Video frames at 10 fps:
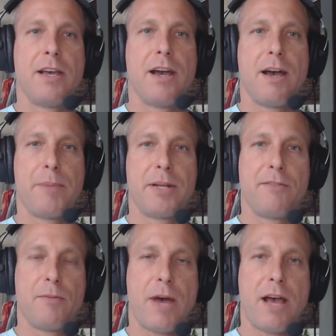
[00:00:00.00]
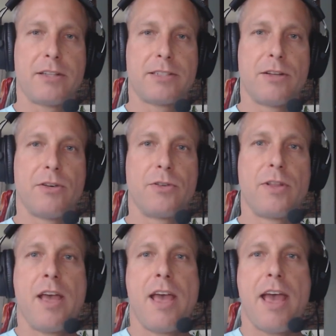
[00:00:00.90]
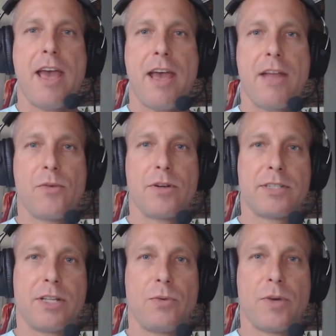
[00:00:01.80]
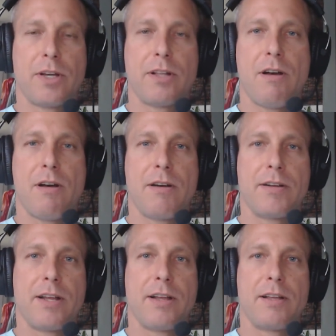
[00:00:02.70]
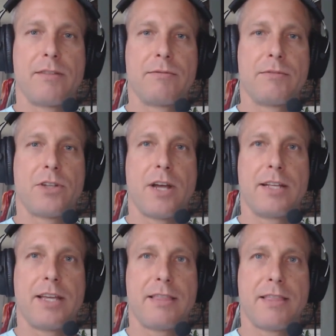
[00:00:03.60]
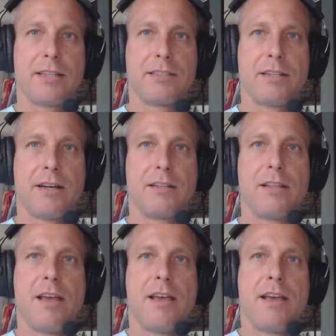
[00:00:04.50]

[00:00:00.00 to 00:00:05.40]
A bit of a milestone, and we're still working hard and trying to get things done.